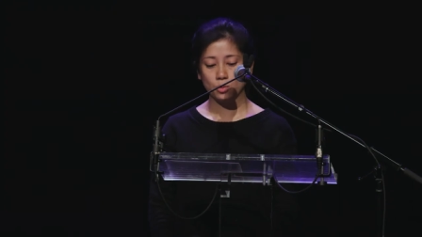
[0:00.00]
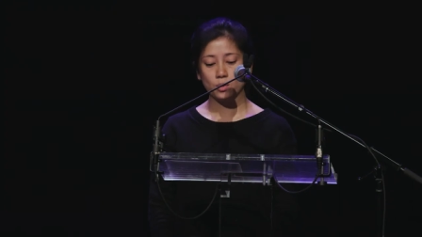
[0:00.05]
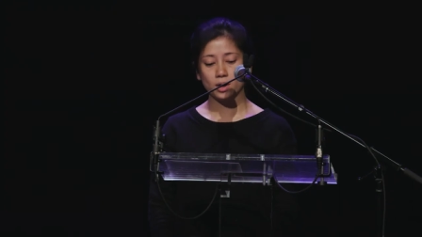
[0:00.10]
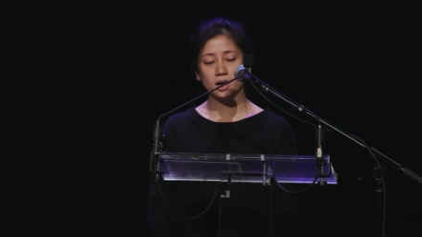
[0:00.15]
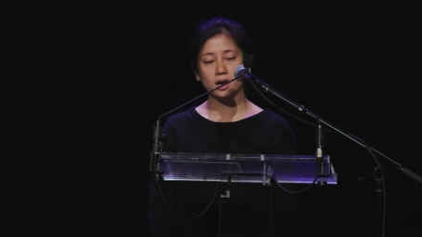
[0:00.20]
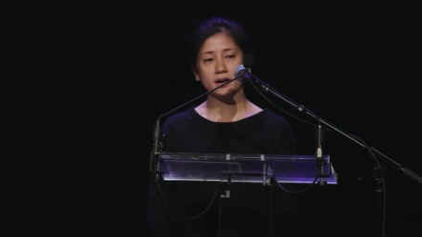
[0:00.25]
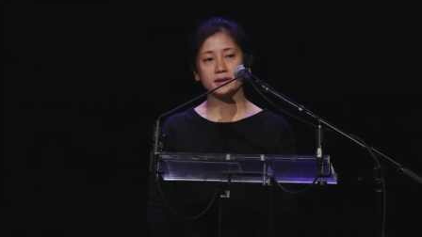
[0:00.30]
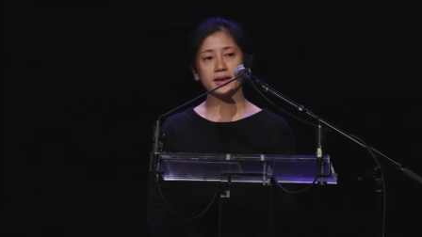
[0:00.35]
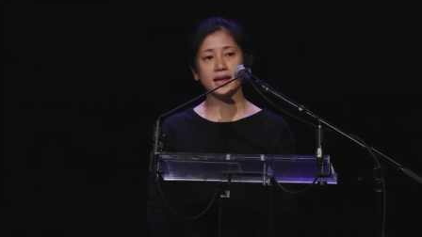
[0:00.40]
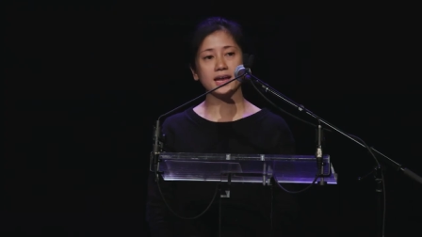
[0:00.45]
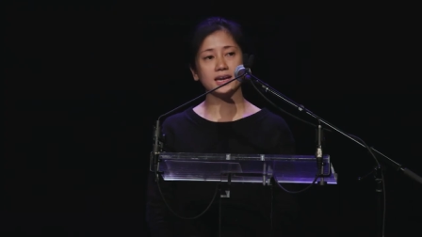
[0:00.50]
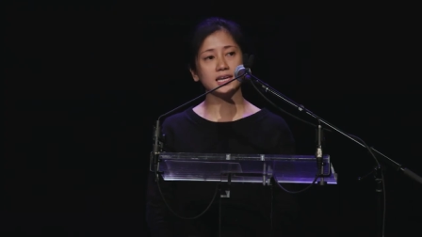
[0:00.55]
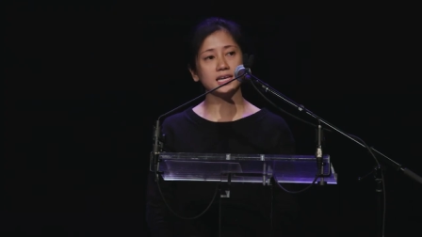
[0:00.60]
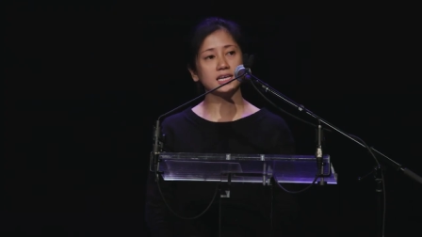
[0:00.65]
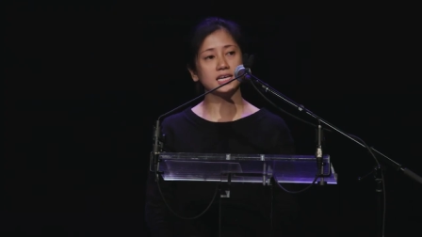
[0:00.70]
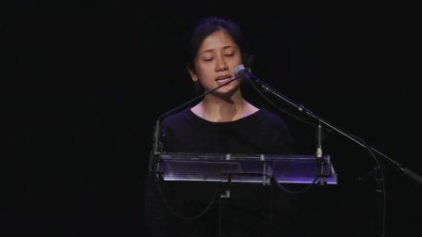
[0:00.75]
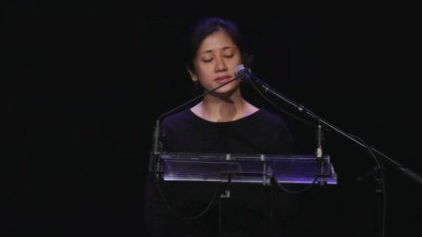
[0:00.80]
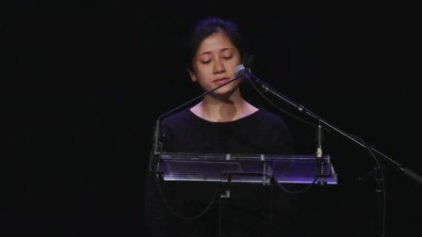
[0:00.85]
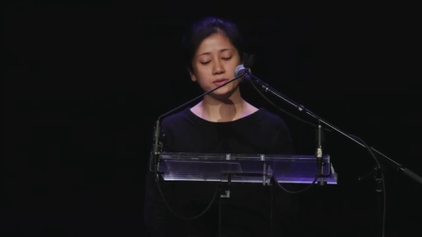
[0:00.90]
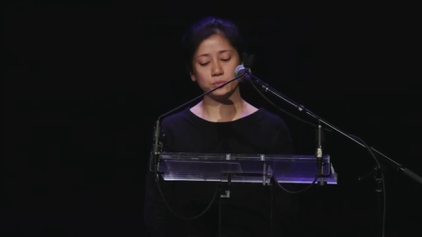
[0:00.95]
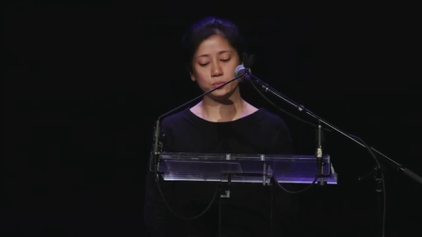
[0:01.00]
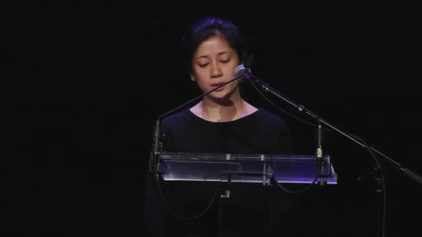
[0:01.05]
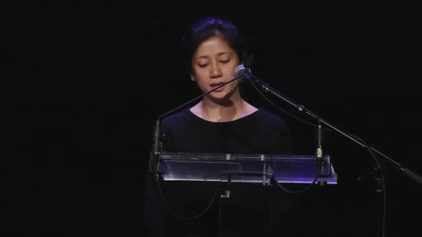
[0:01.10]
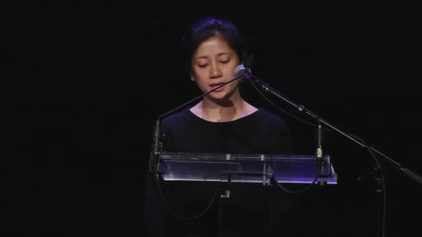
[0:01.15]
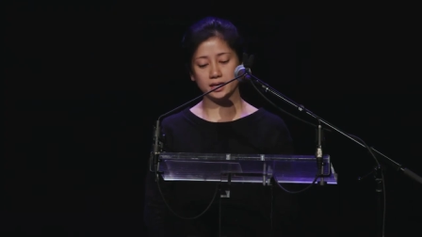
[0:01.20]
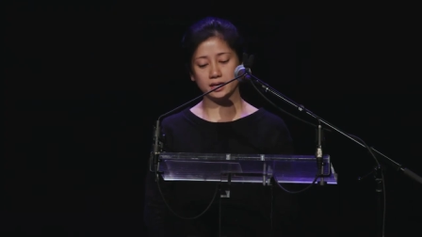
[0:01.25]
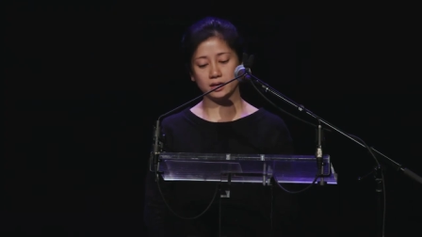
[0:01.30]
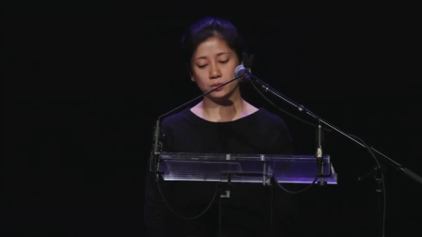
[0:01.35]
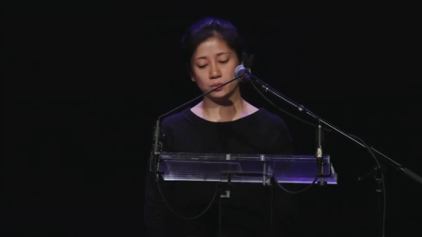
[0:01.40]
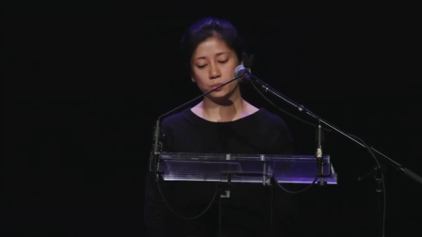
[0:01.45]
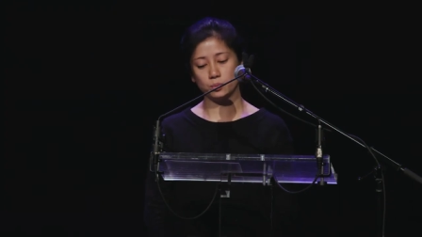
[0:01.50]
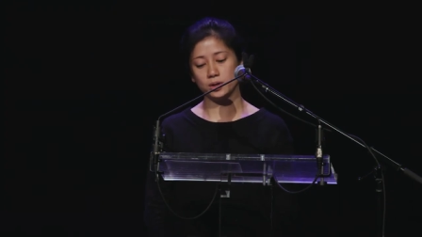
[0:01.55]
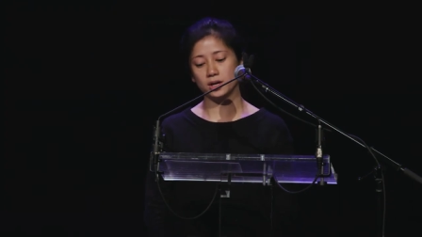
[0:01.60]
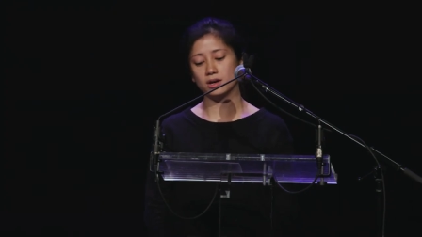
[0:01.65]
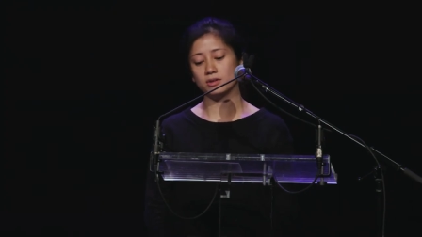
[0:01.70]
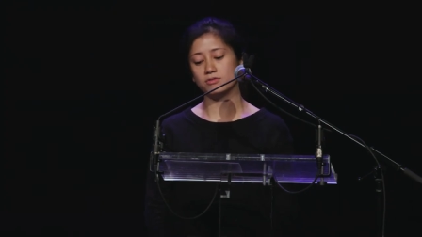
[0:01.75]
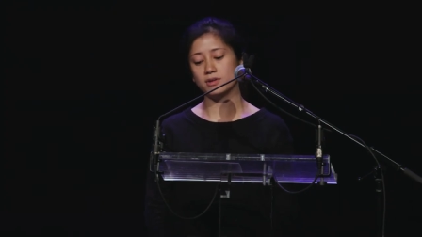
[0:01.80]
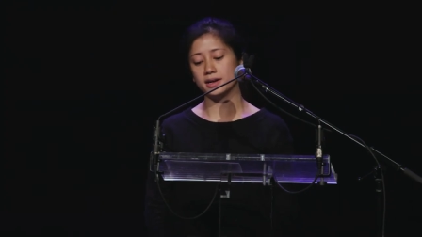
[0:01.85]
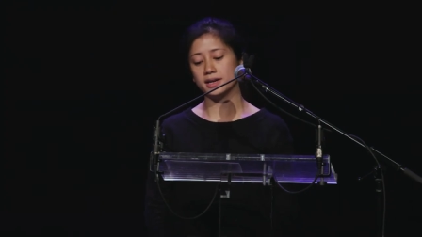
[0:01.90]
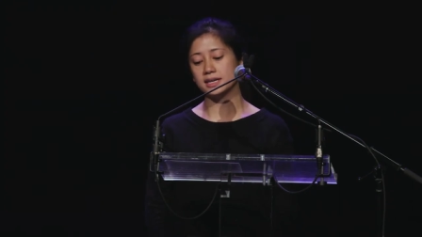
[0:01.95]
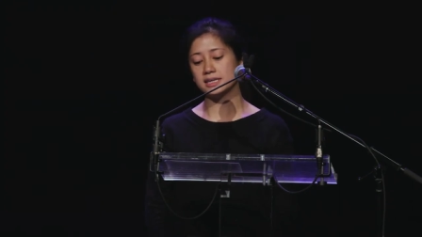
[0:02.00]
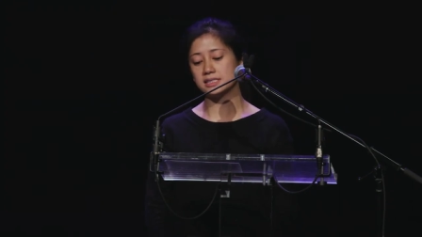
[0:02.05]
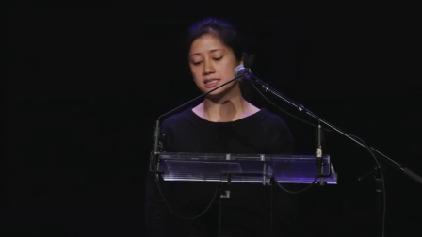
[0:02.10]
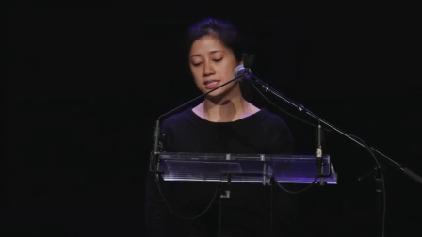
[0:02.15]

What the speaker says: where on any given week, we are running